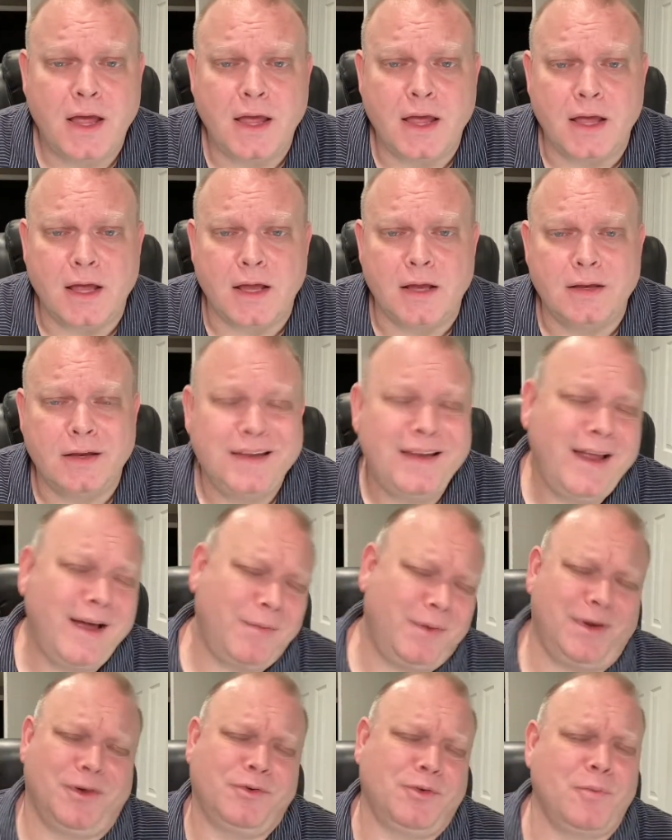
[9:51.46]
and now
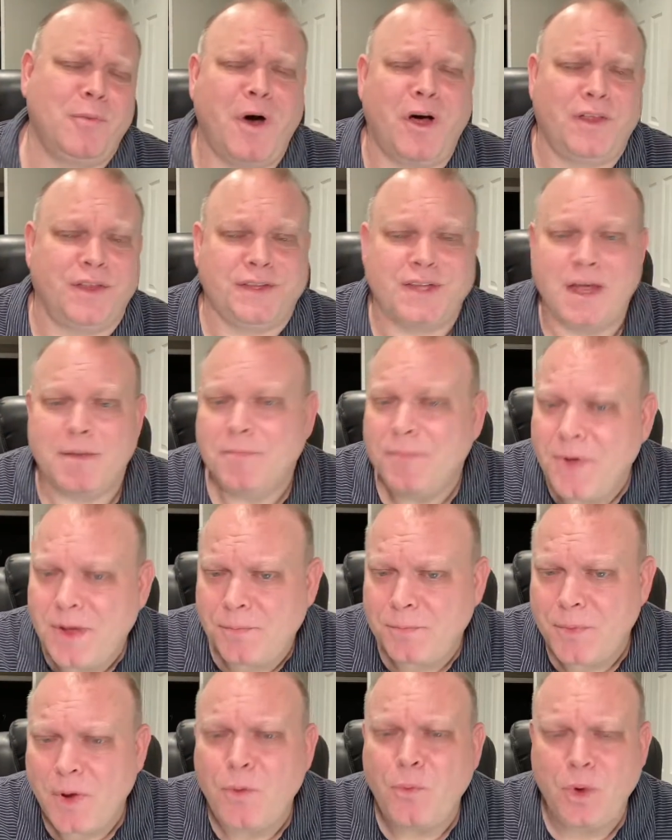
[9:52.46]
we don't do them all,
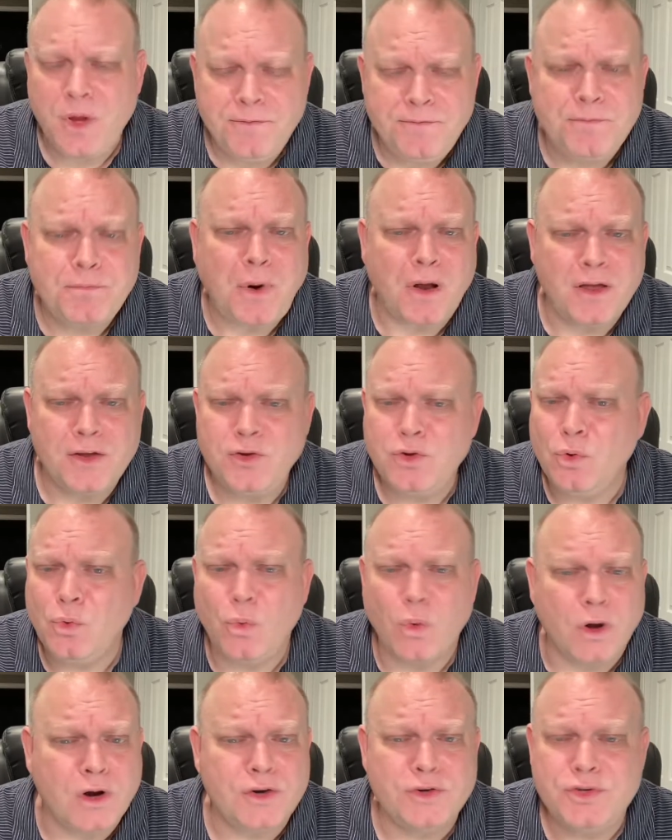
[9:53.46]
but but we probably do
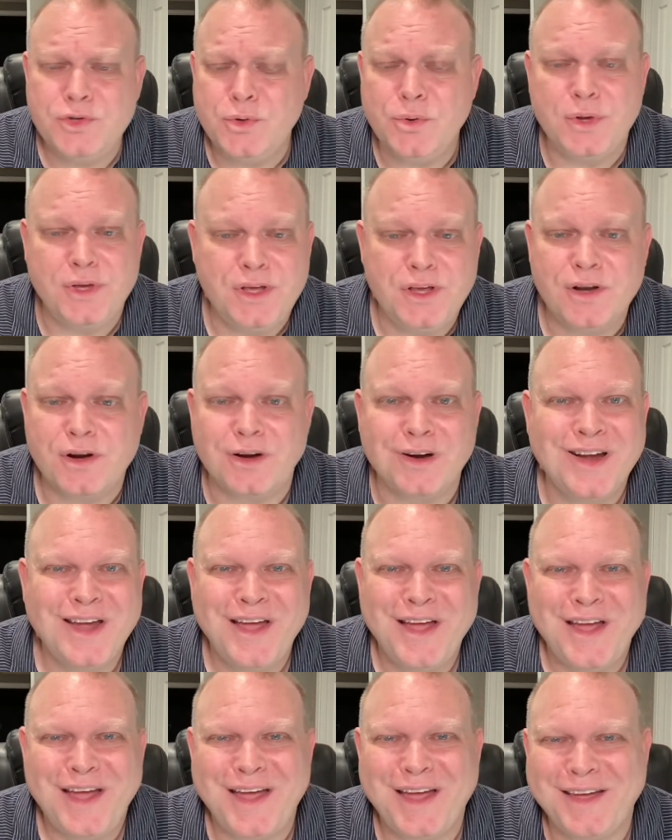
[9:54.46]
one or two a year,
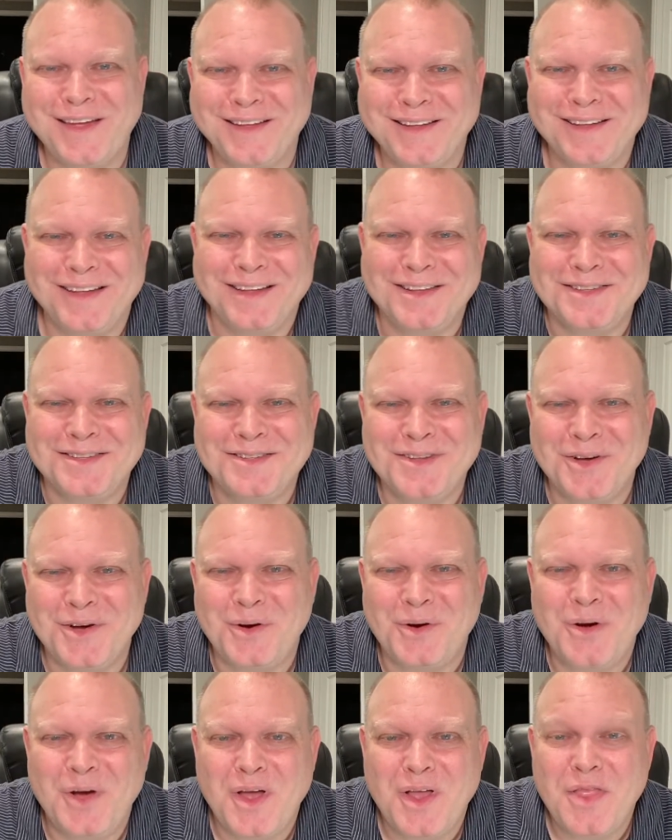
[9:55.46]
and and
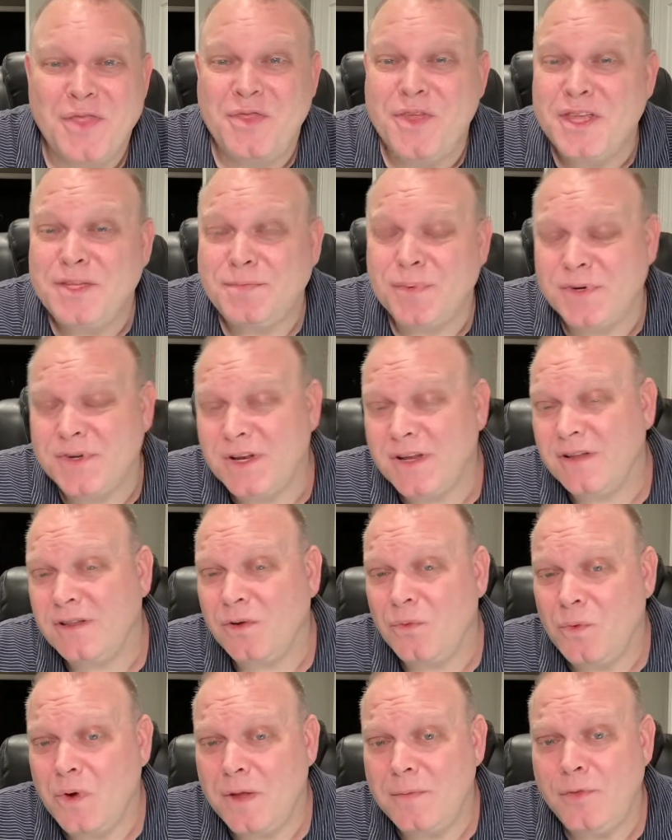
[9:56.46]
so this
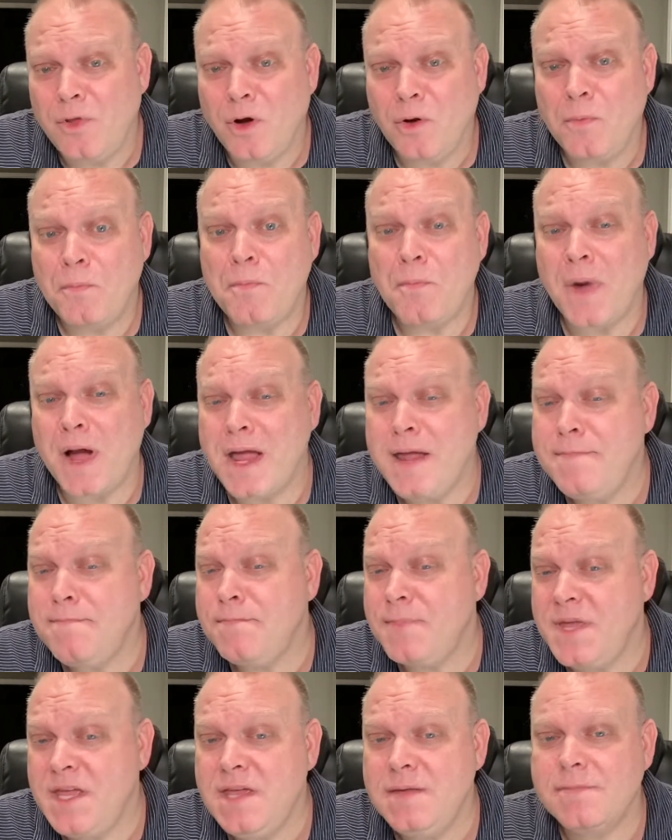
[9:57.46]
particular one though
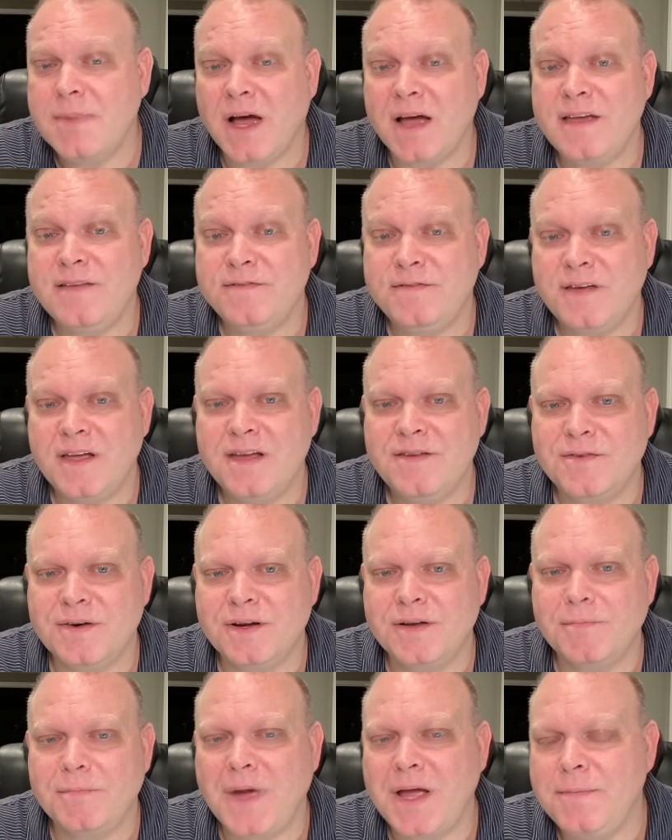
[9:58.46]
might be my
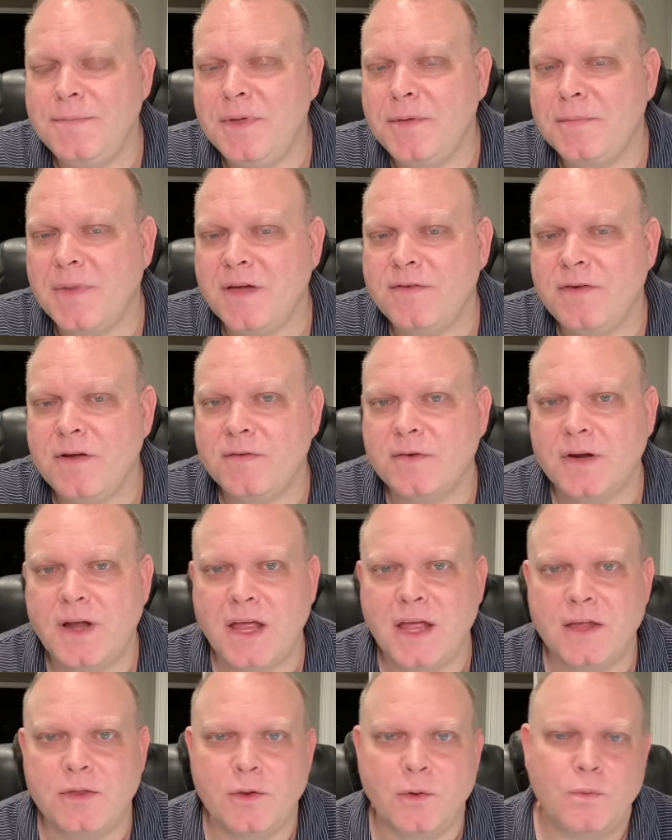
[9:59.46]
favorite. Might be my favorite,
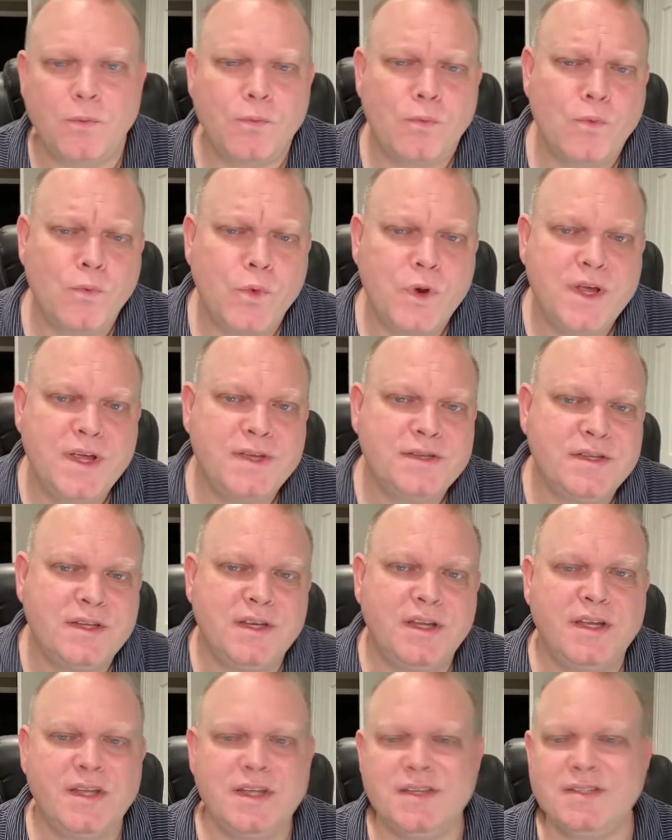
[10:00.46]
and the
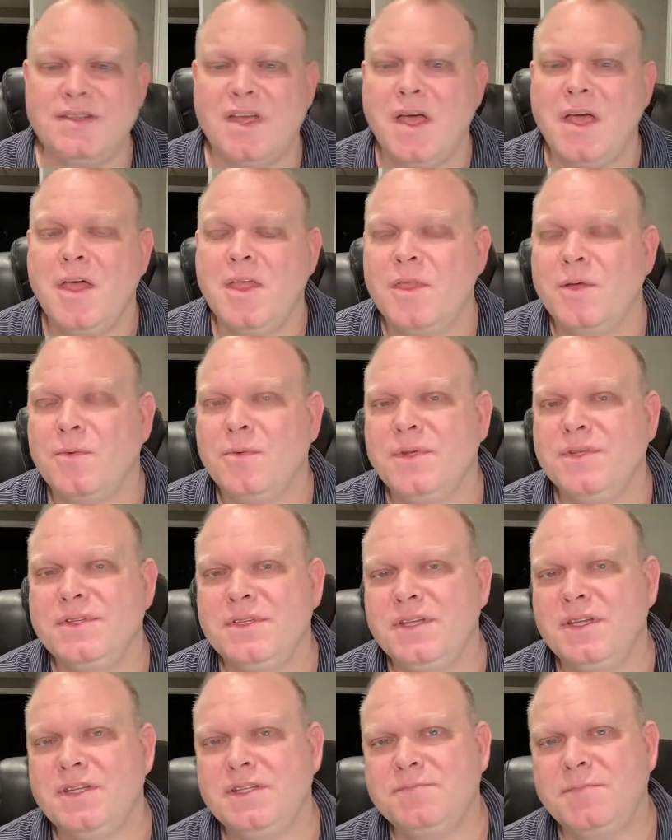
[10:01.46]
reason is the
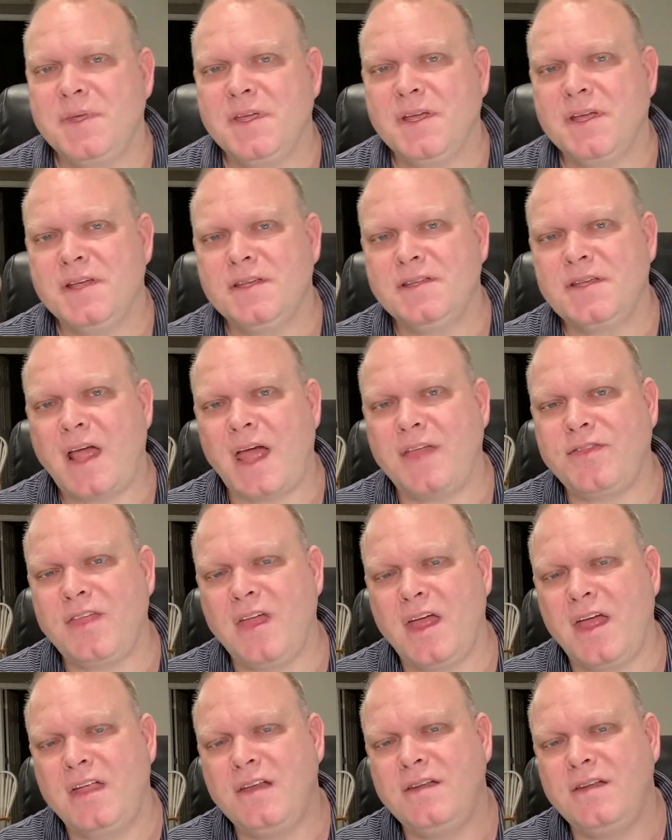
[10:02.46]
reason is because at the